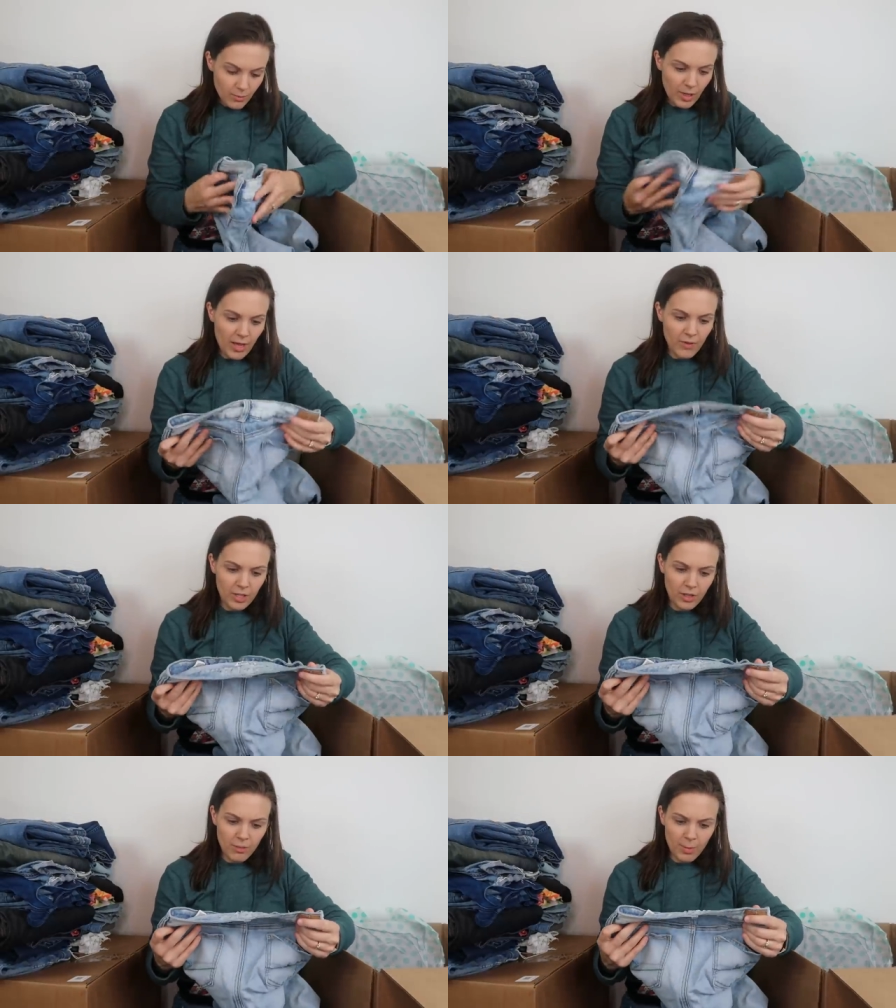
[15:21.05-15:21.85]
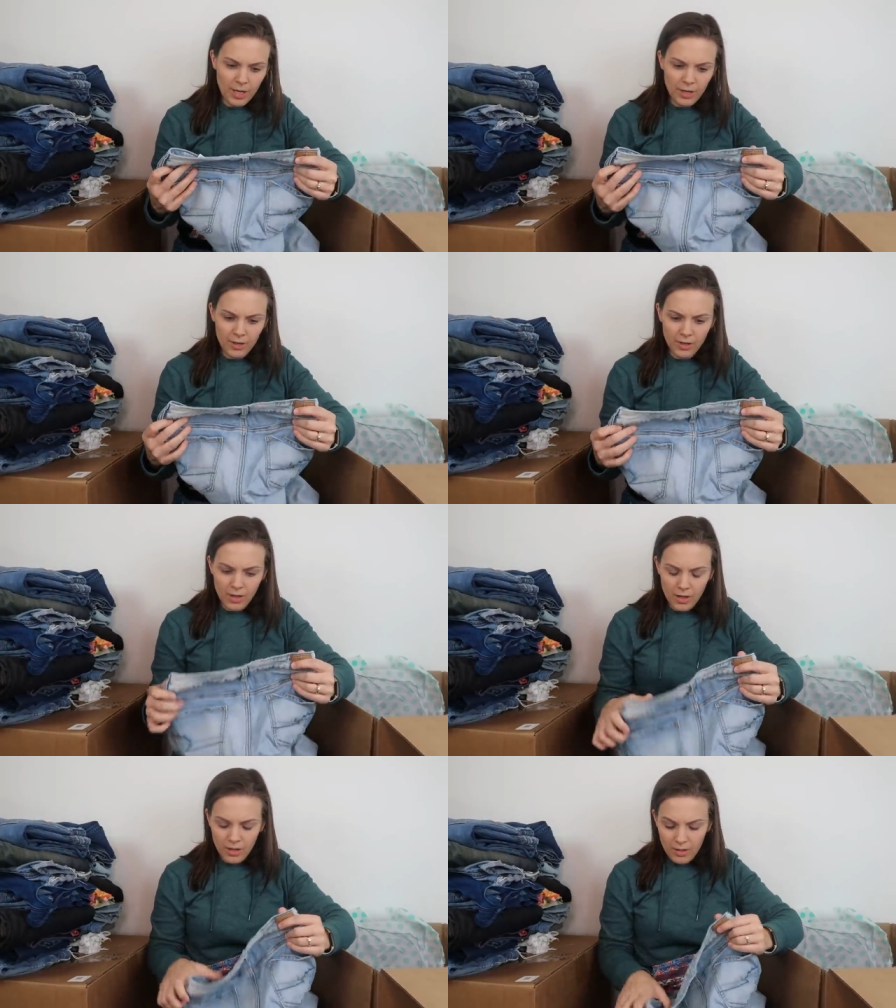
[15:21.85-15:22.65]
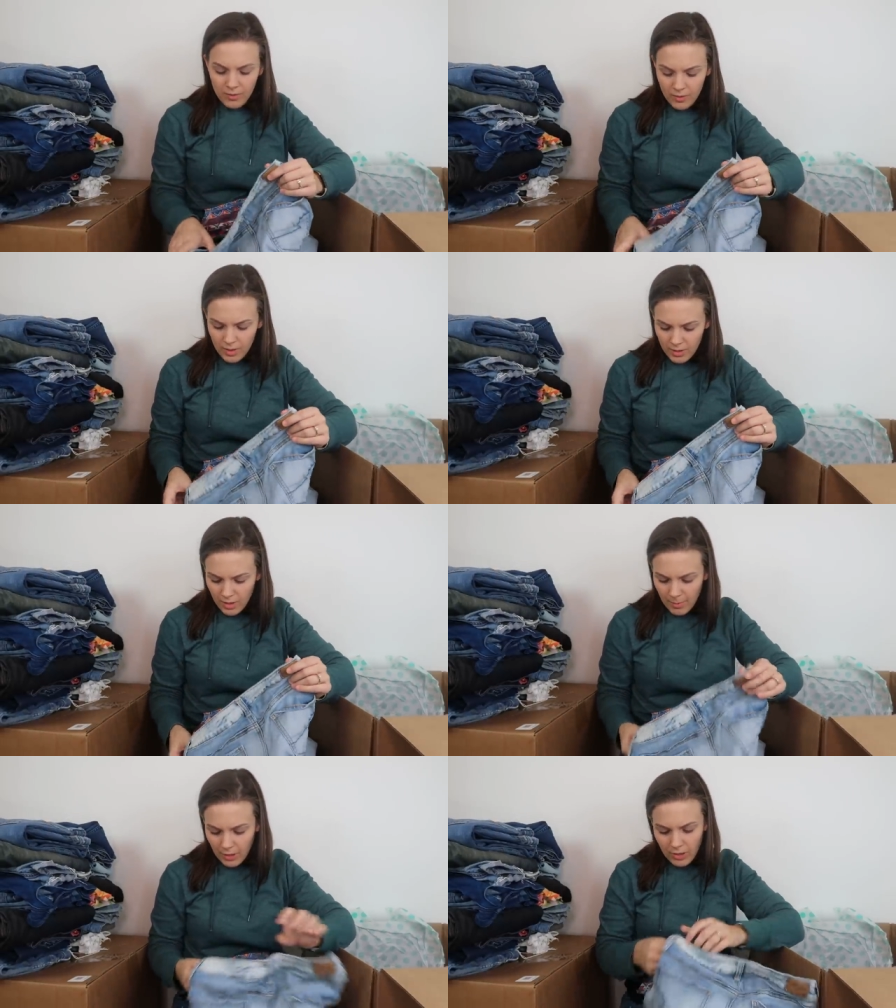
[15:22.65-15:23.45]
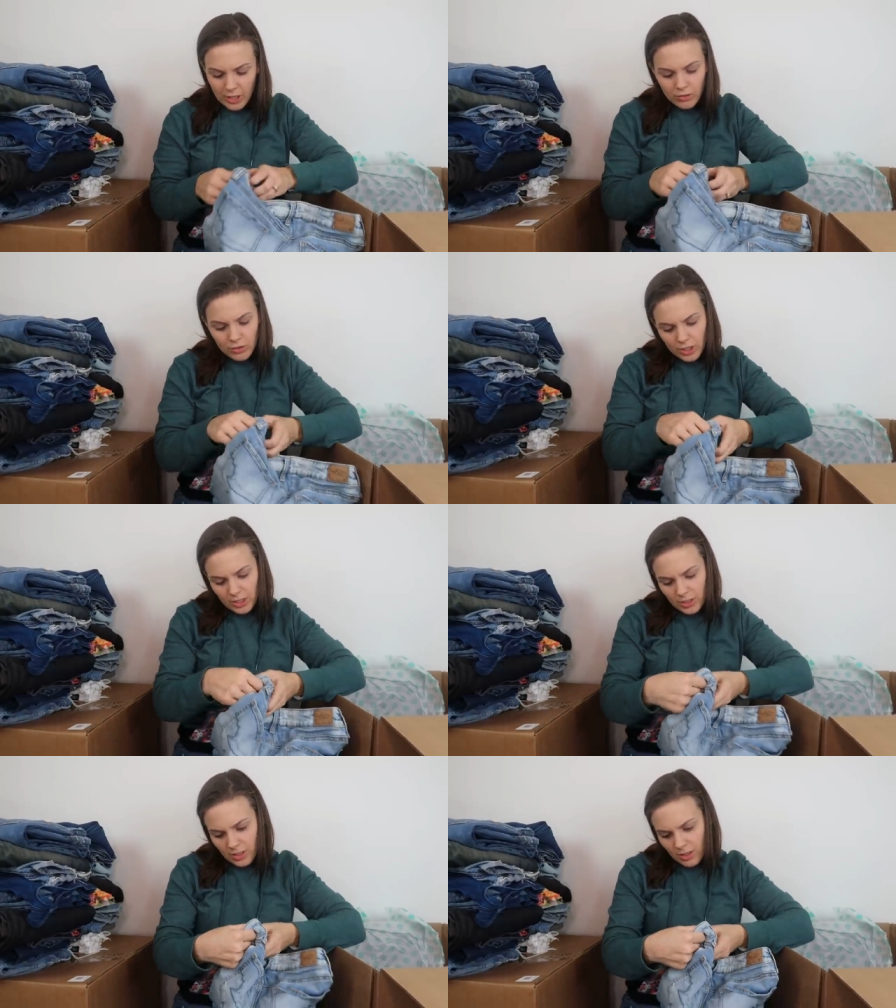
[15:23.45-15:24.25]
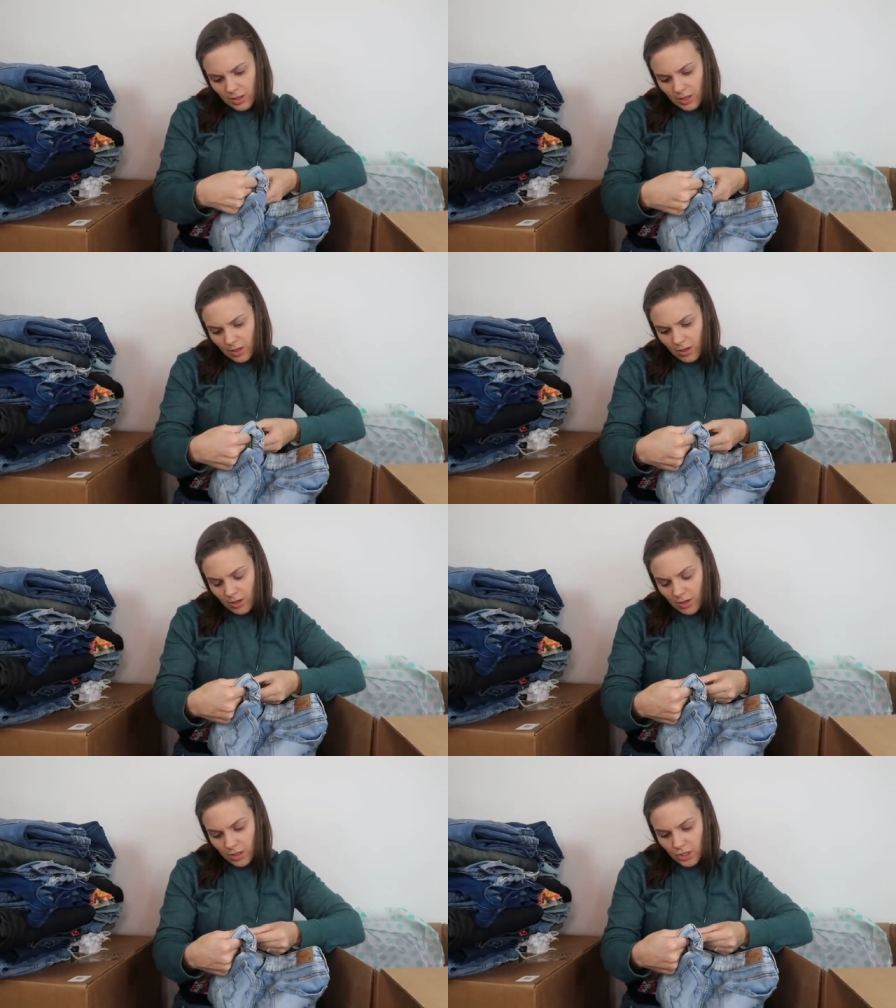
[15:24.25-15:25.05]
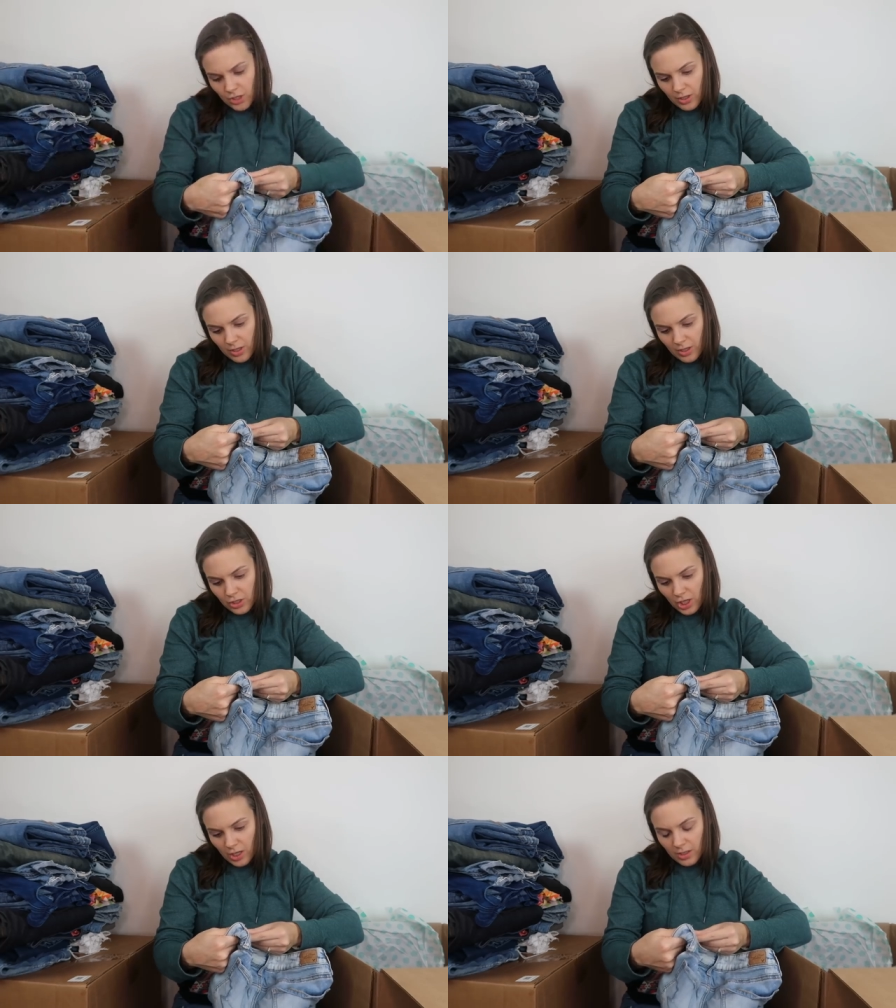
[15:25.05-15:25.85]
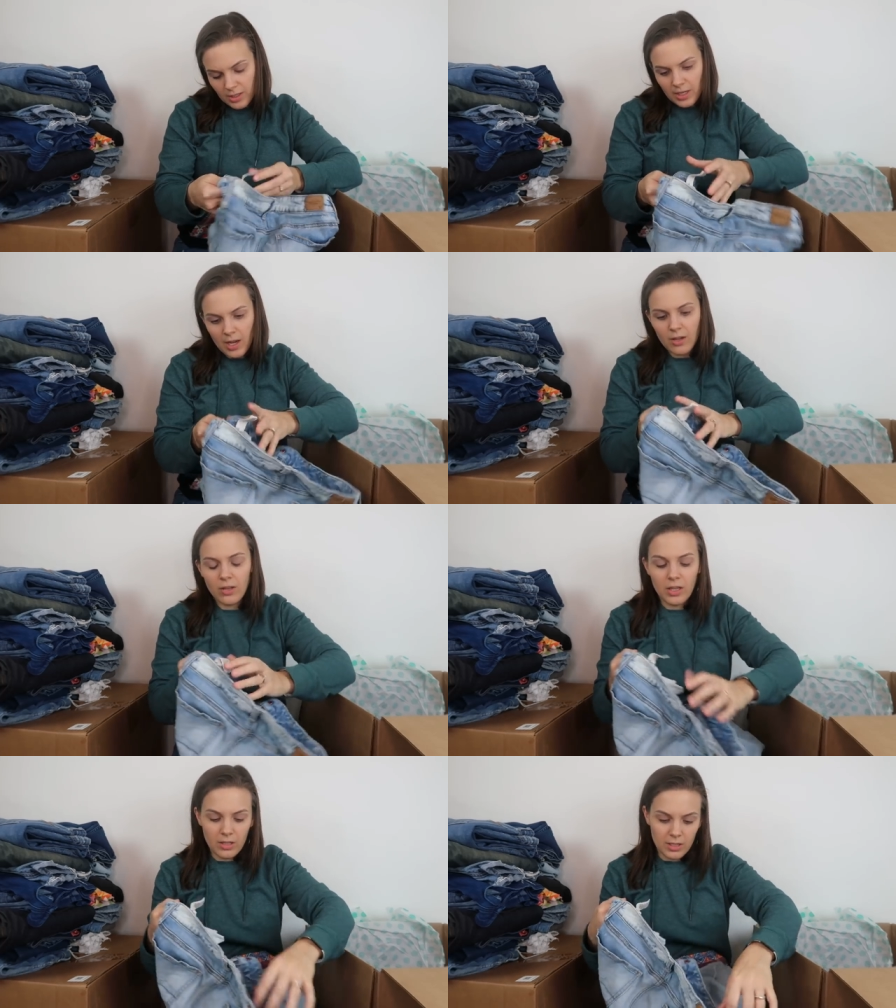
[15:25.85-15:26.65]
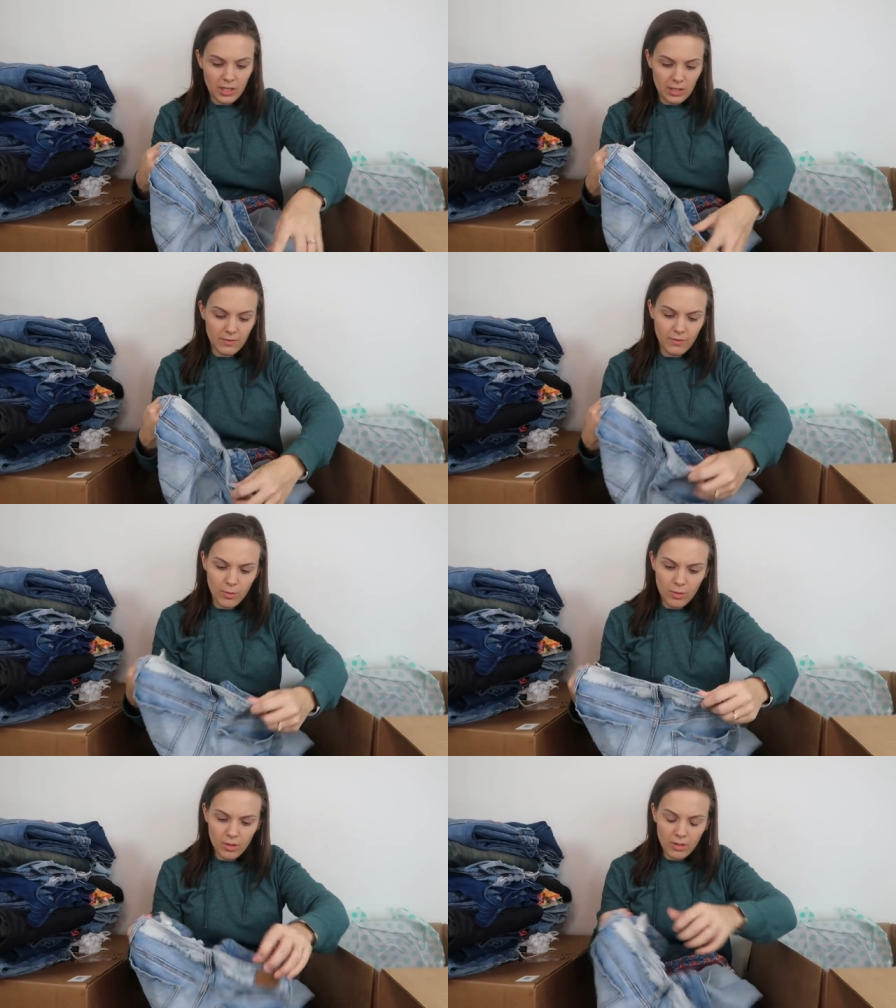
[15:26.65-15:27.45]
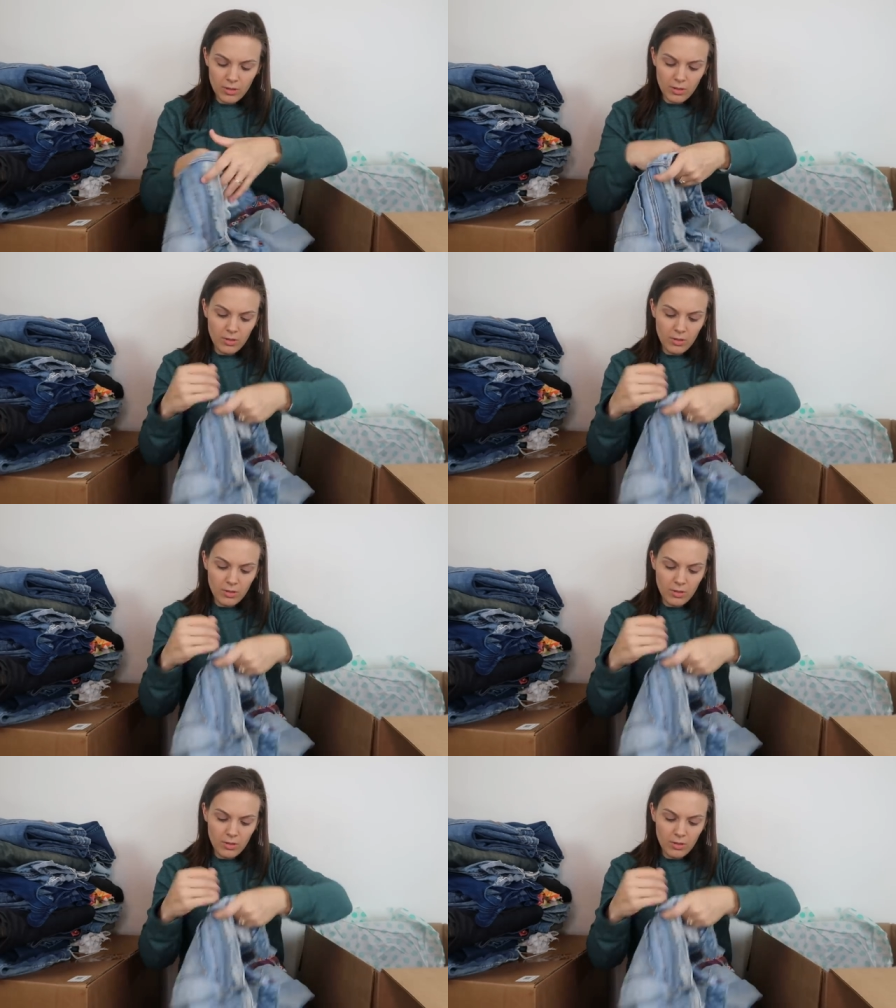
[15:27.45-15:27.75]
We have another pair of American Eagle jeans. They are the jegging style and a size 4.